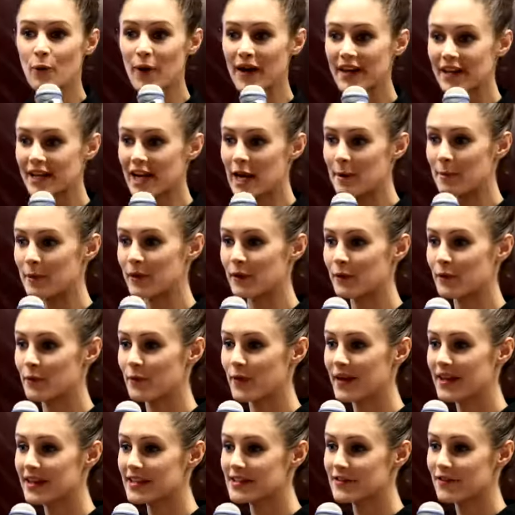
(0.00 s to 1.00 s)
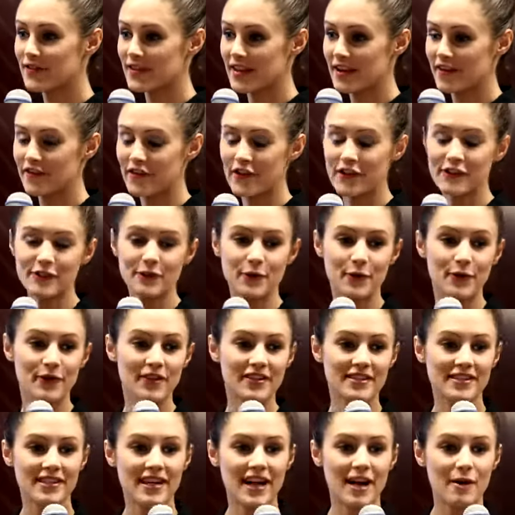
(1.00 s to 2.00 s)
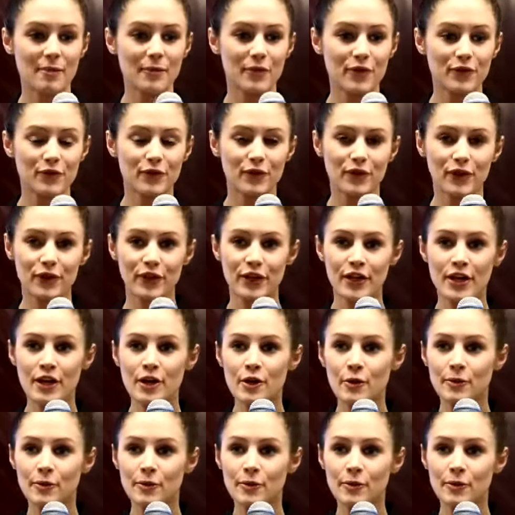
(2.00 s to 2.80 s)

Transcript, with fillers: Wait a couple of weeks for their first order to come through.